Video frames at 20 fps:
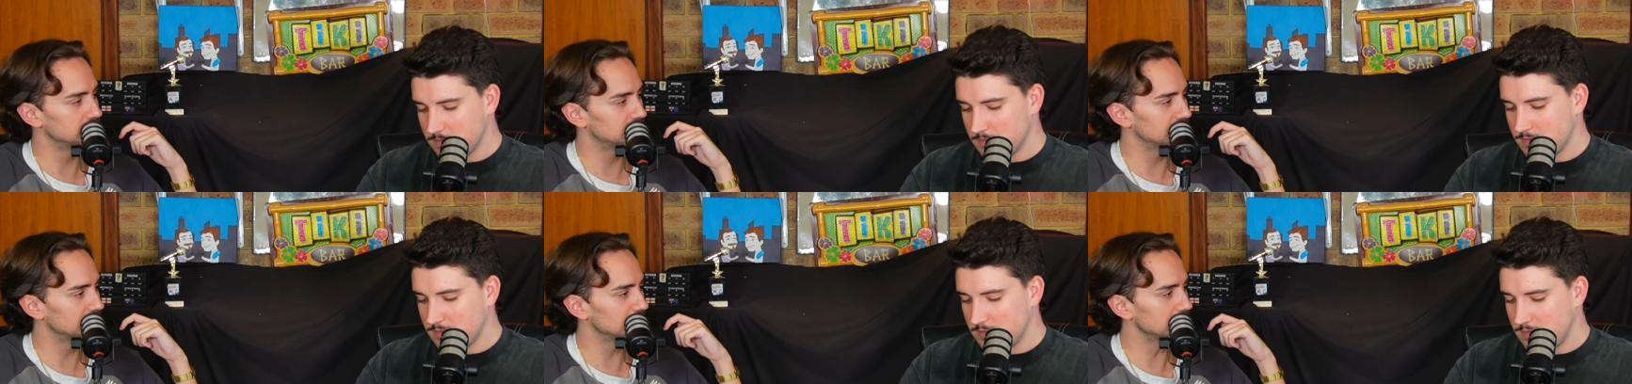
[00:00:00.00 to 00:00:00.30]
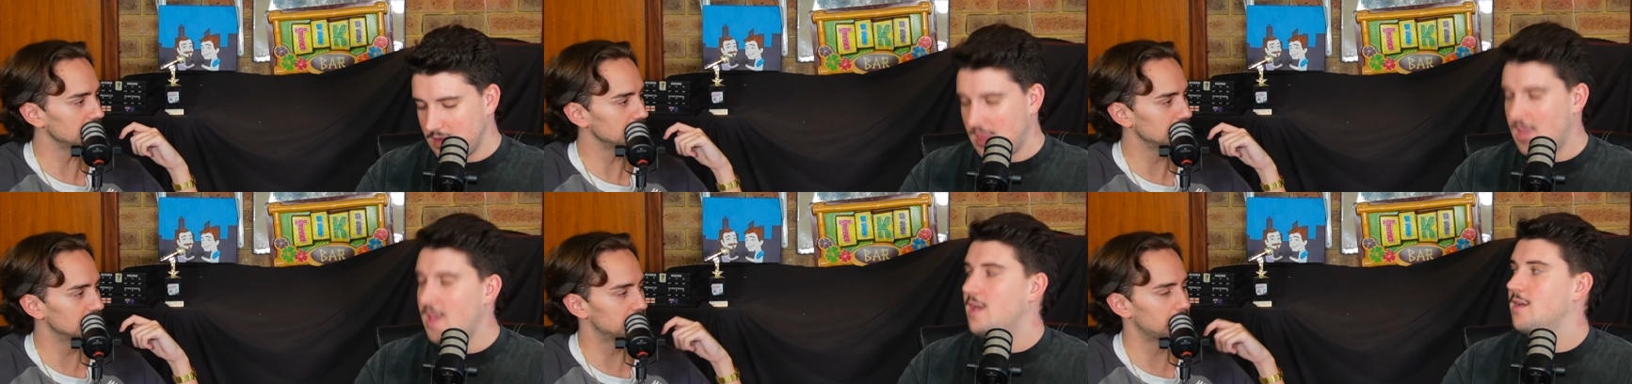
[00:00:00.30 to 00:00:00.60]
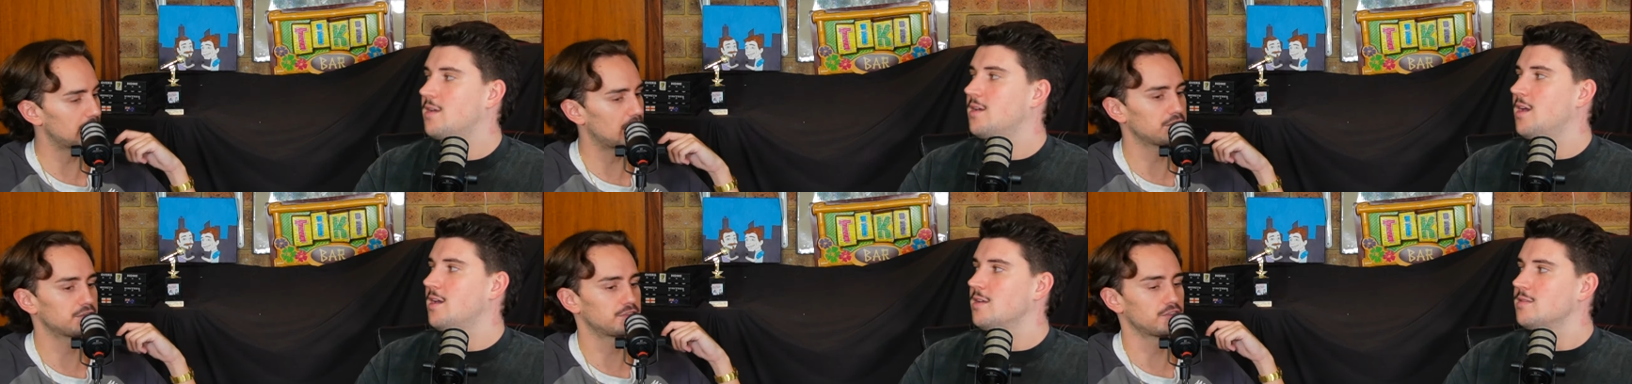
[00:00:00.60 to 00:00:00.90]
Speaker 1: is in it. Yeah, He's
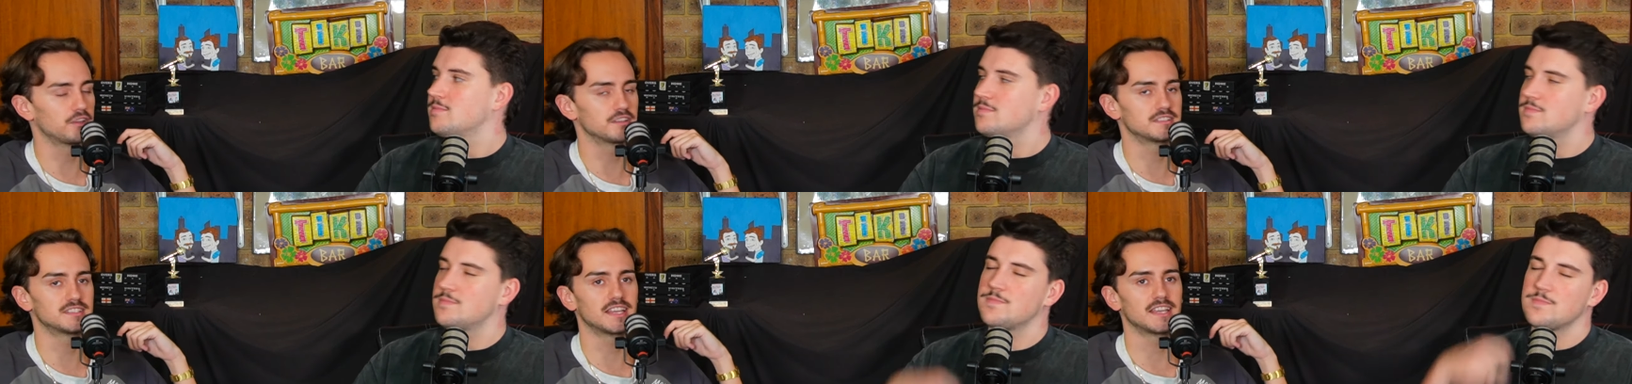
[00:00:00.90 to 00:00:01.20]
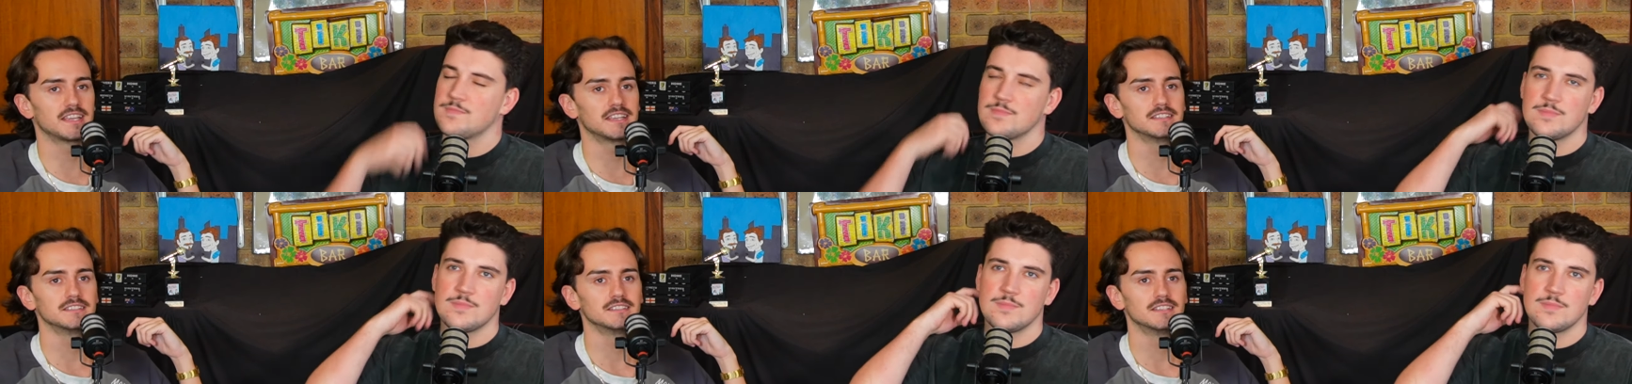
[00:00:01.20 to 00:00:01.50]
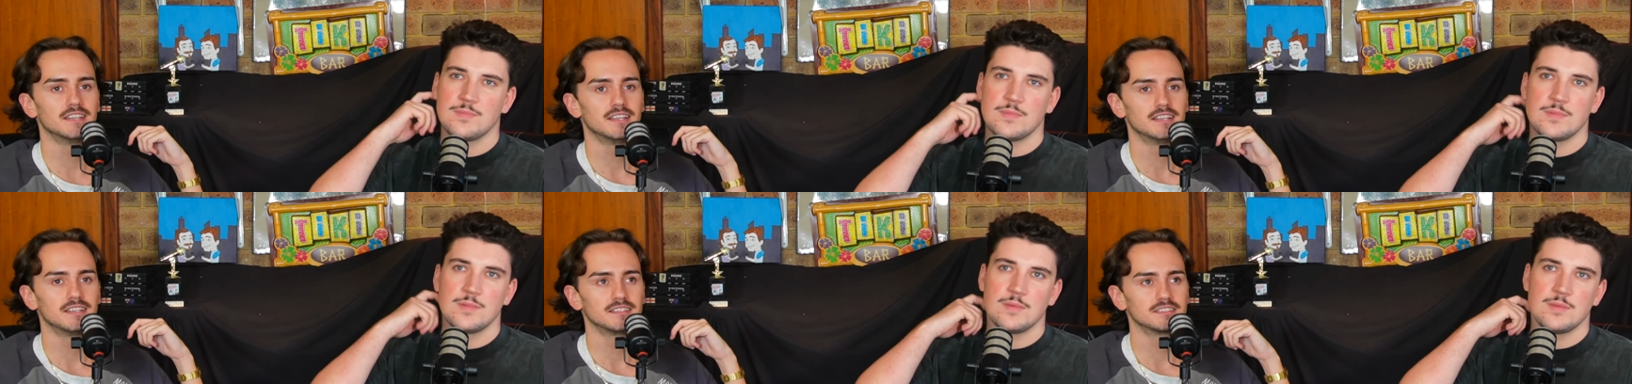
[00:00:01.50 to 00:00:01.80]
about okay. thirteen.
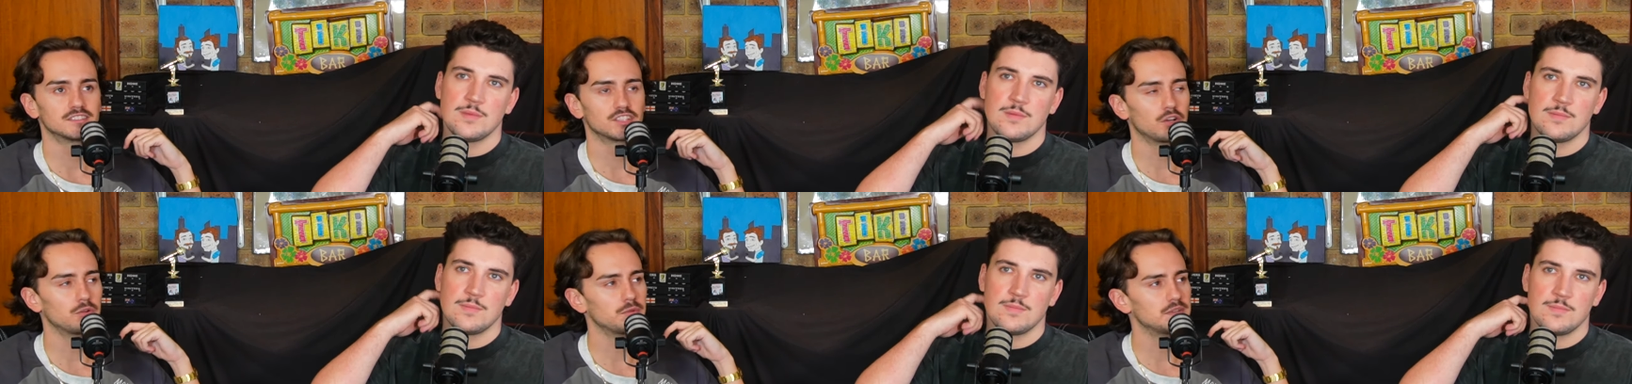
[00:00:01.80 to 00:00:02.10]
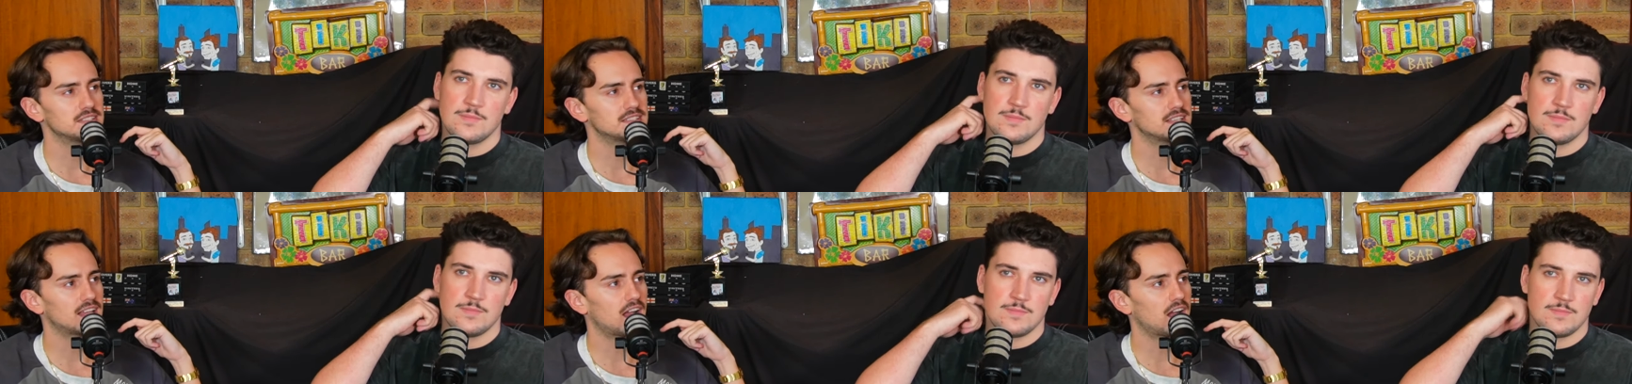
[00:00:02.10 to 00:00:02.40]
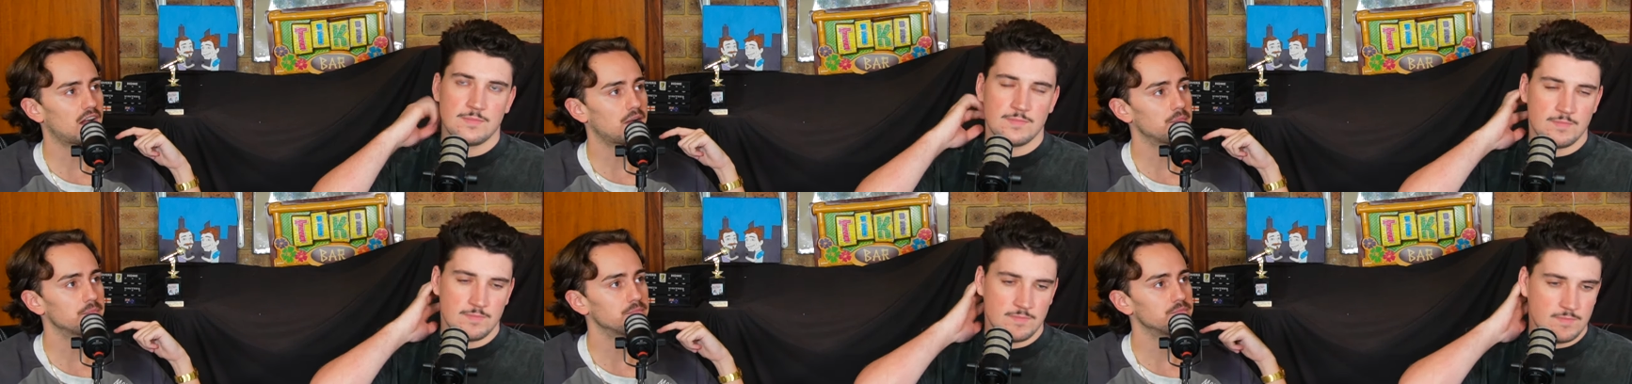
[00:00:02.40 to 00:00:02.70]
So is
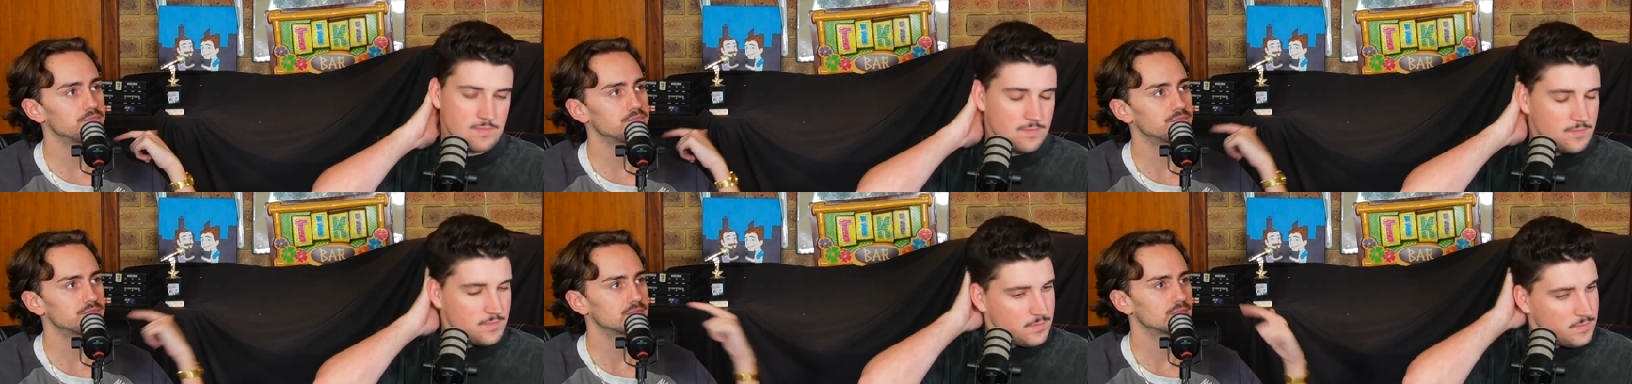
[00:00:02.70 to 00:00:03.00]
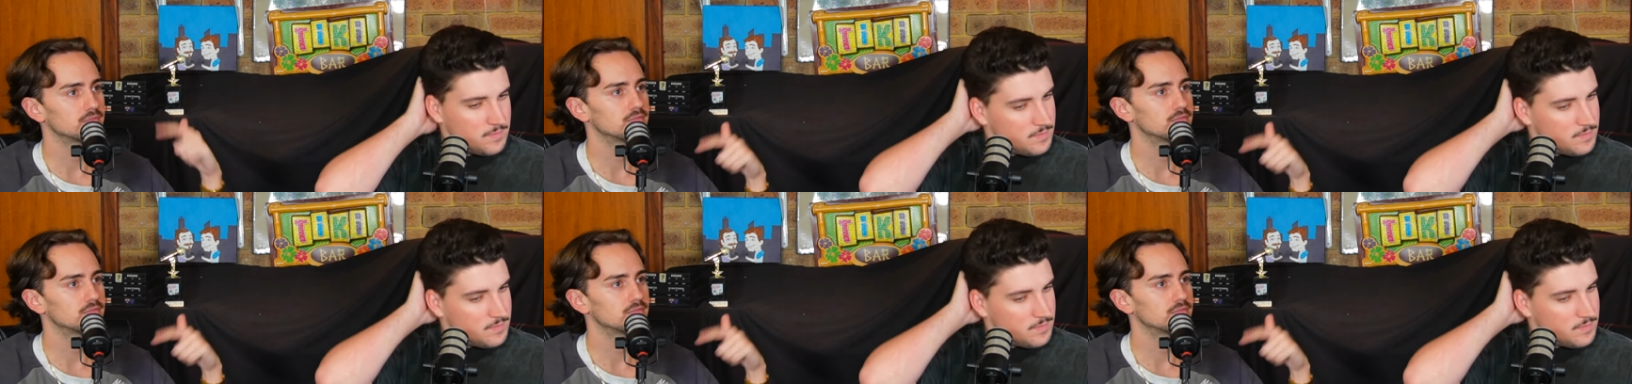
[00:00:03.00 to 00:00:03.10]
um